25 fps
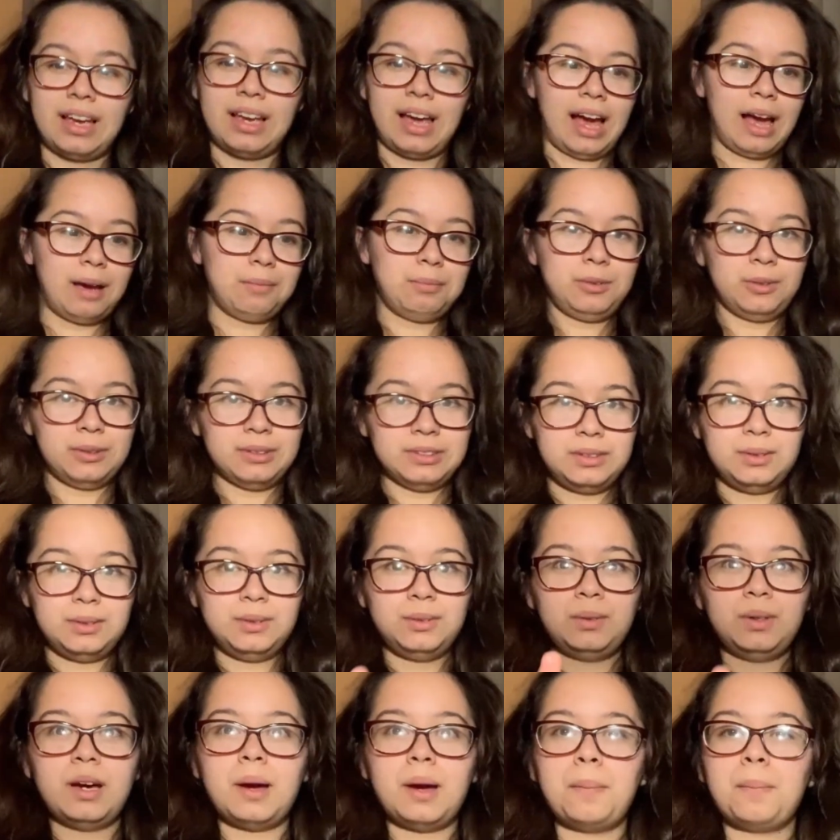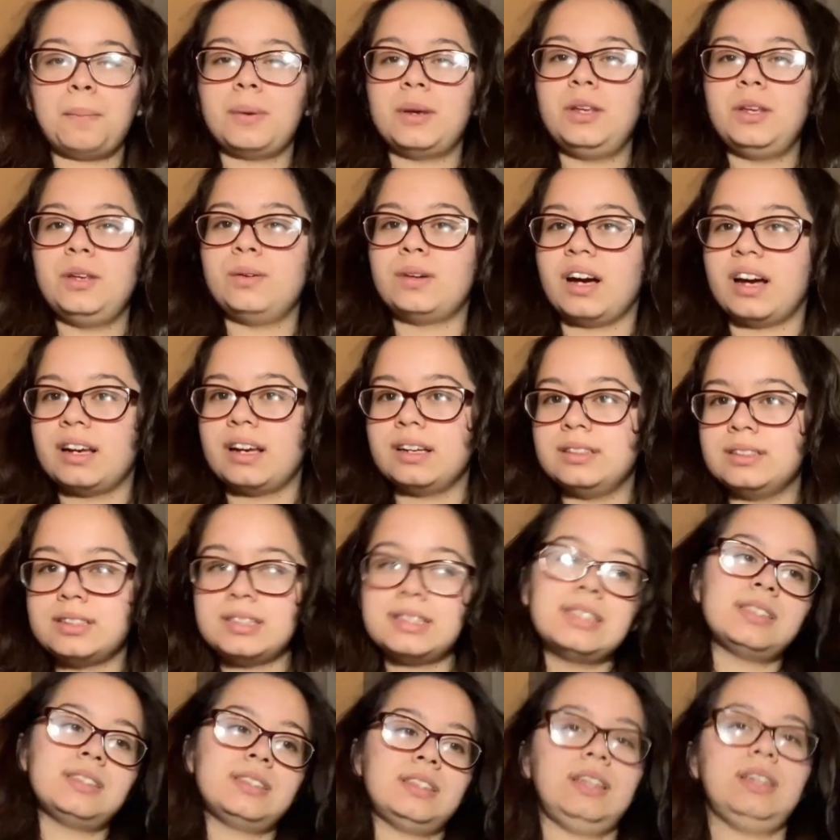I'm going to bring you guys
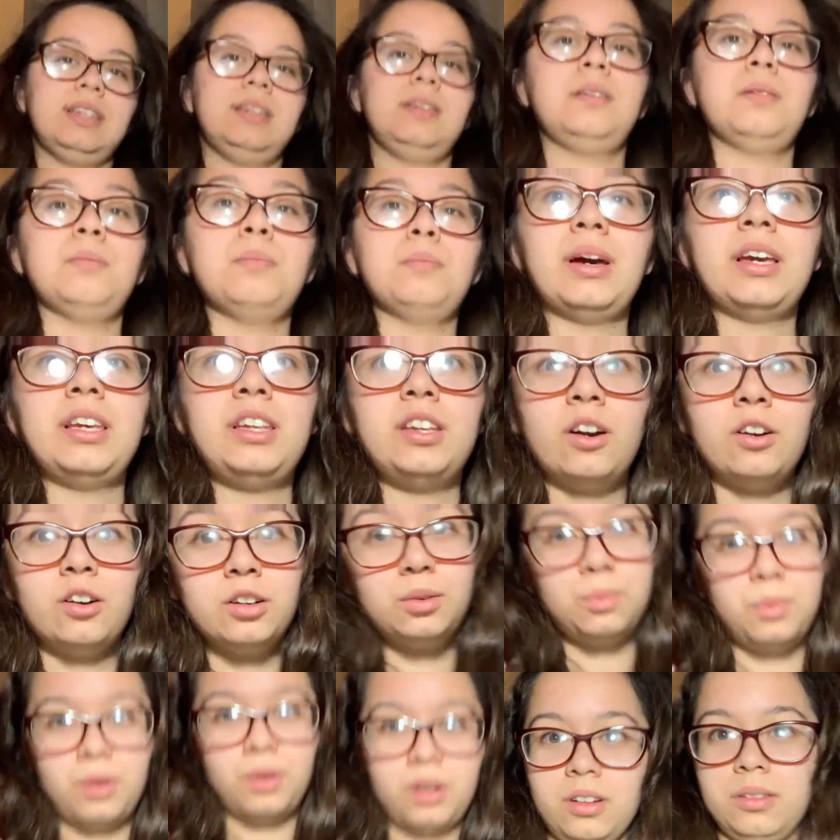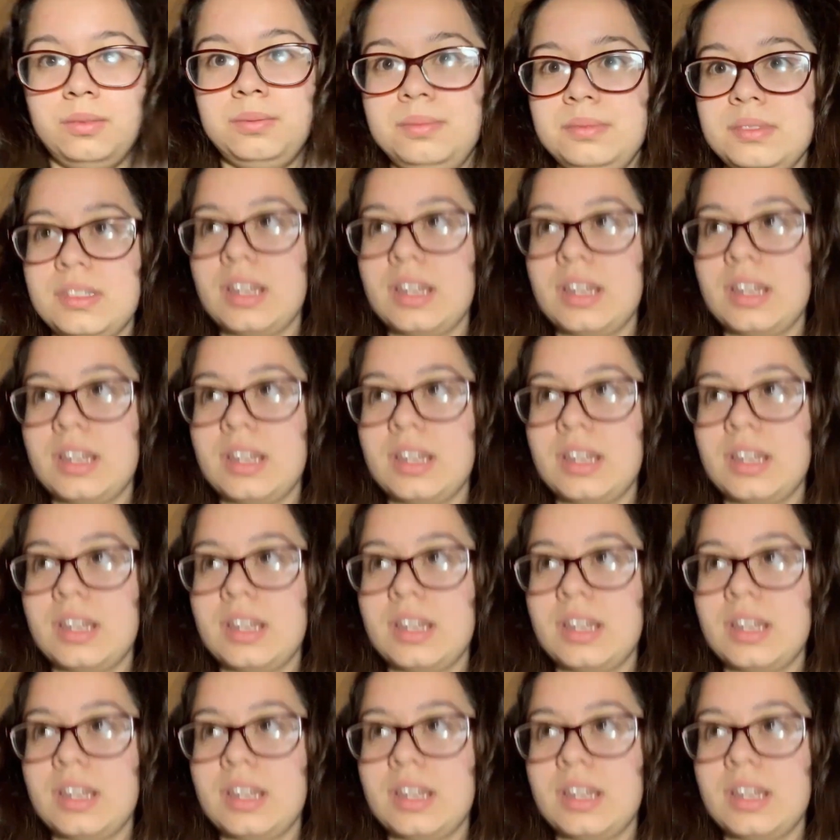to see my yarn wall.